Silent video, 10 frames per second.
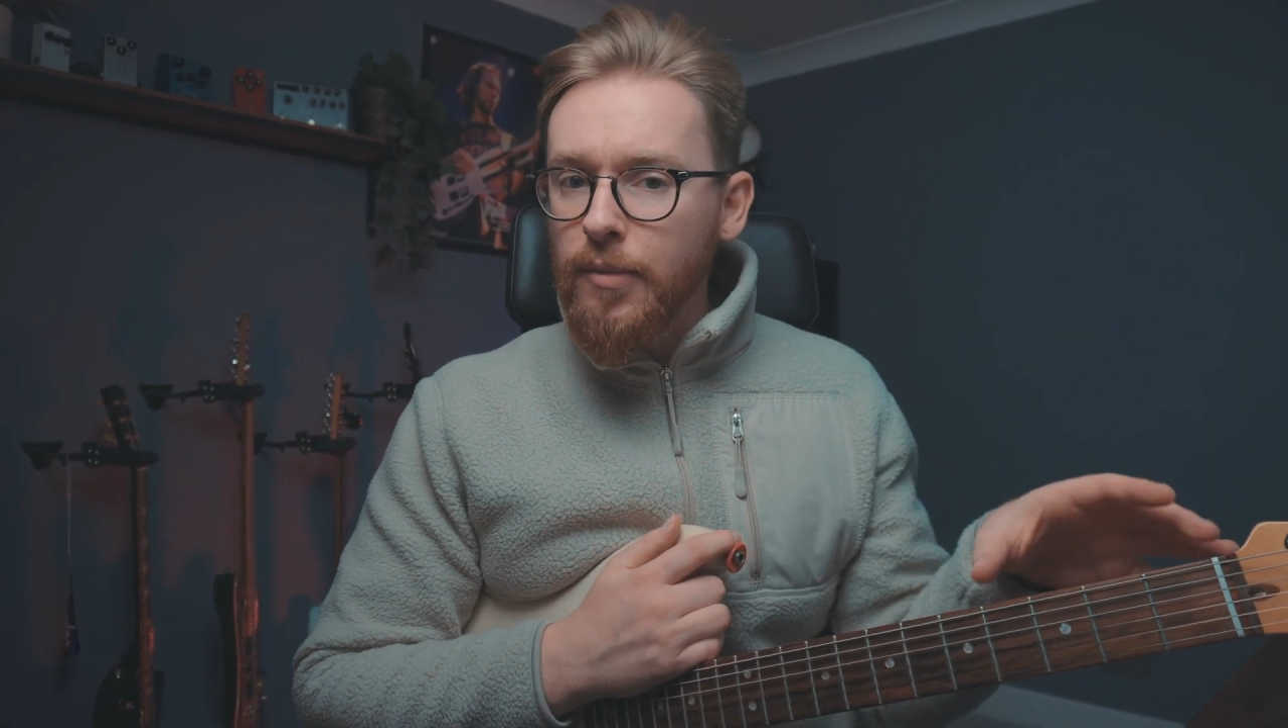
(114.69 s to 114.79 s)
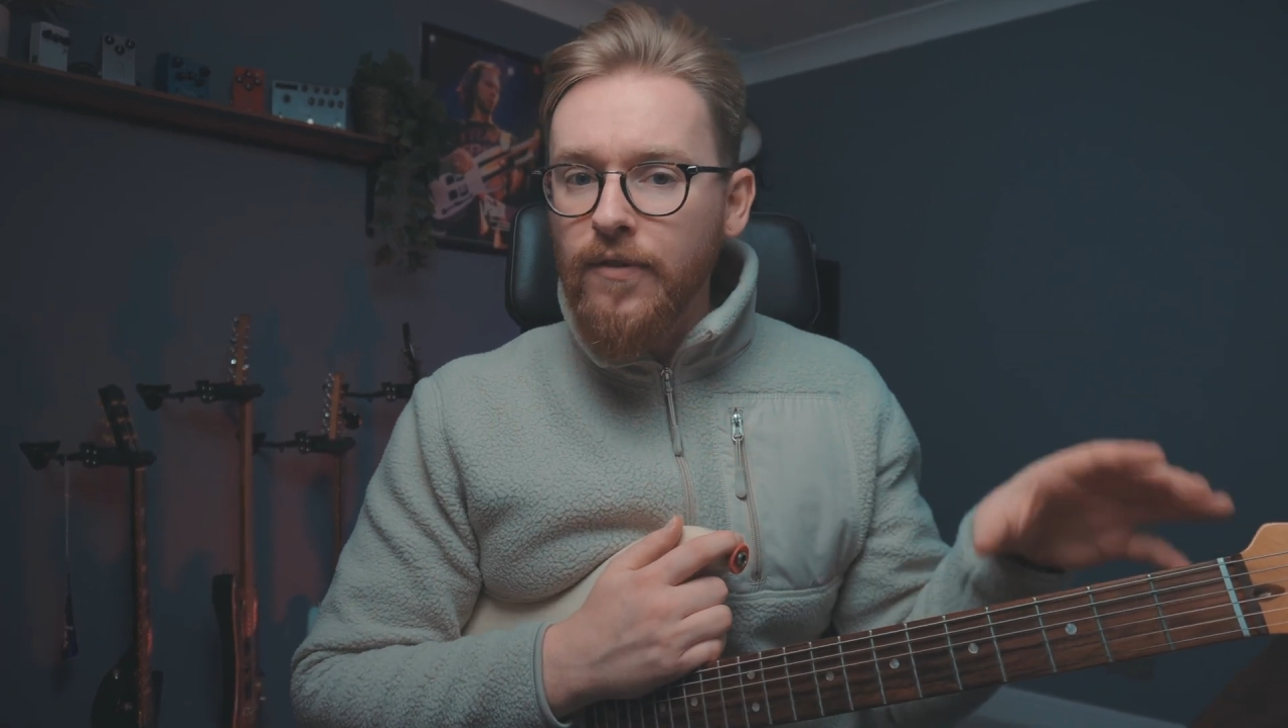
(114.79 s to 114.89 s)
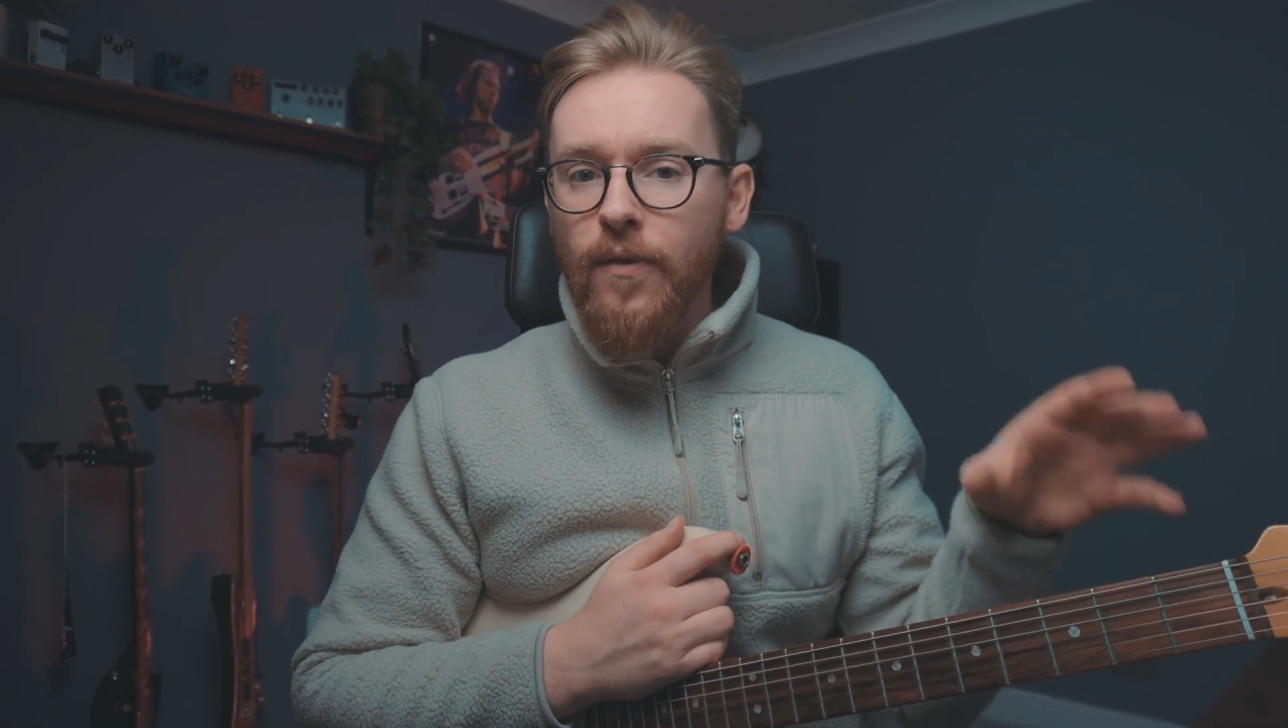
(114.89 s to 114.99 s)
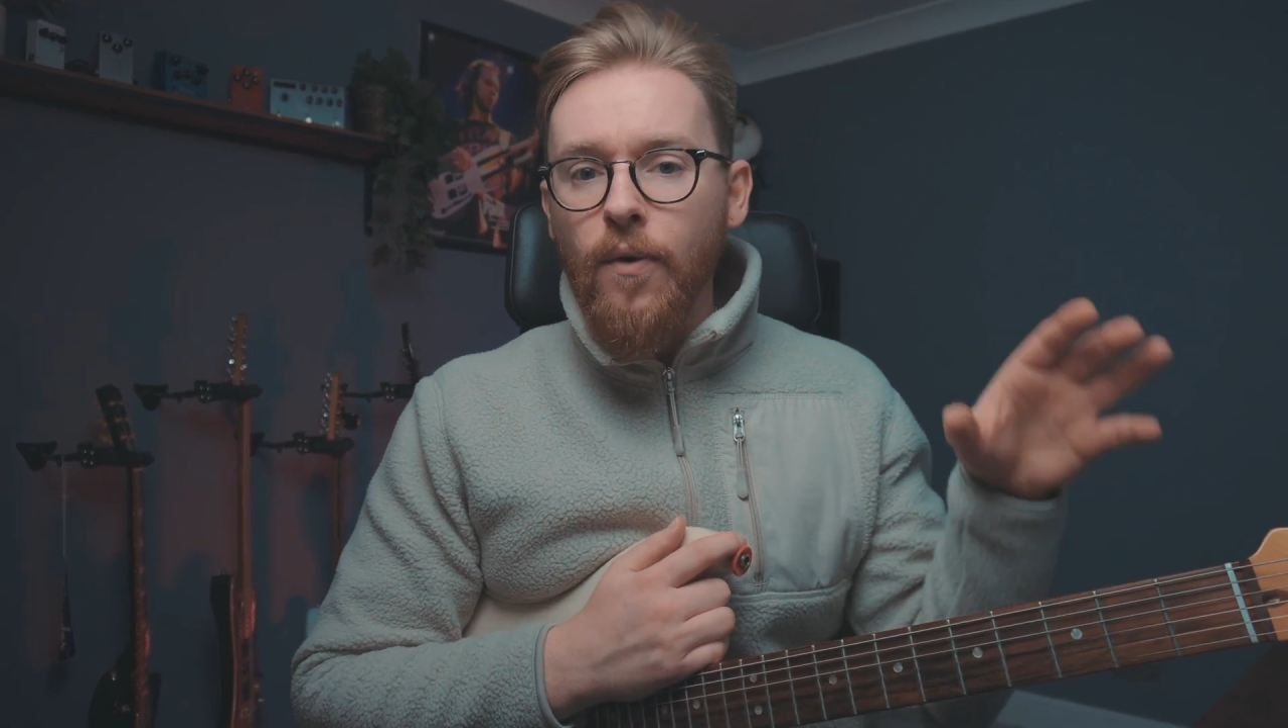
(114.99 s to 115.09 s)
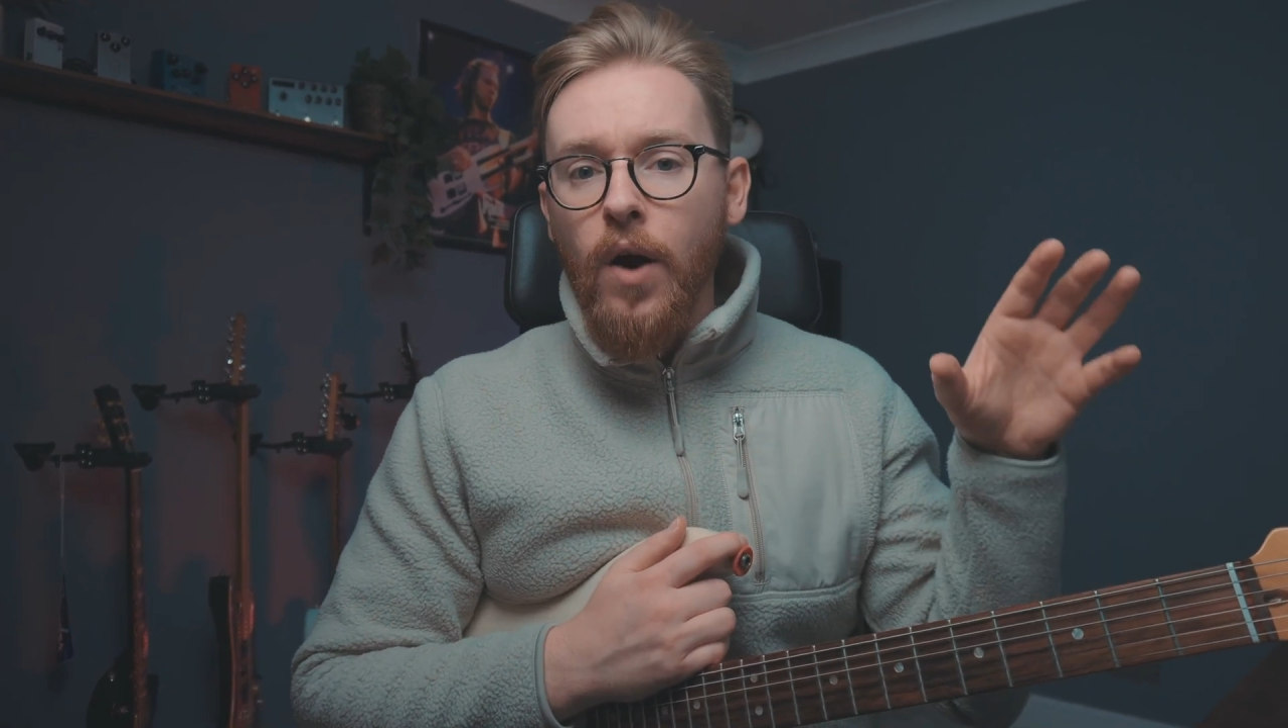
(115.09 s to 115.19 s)

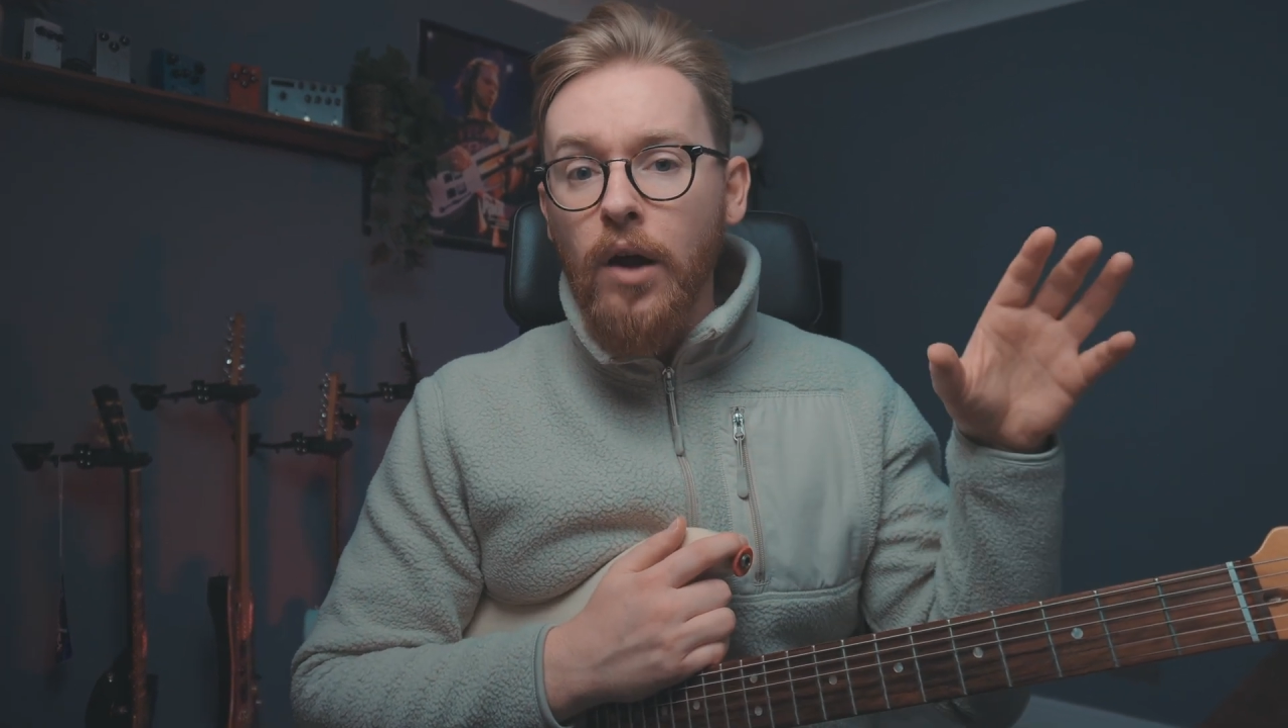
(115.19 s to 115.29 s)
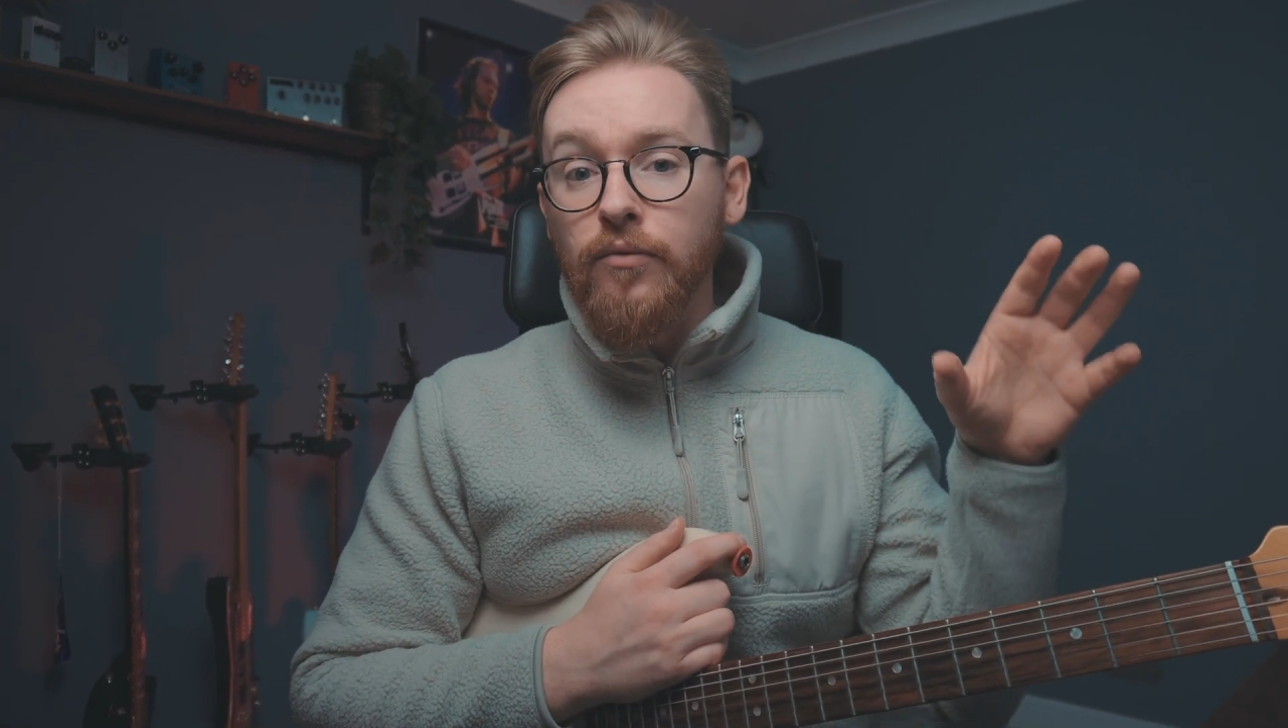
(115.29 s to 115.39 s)
before, I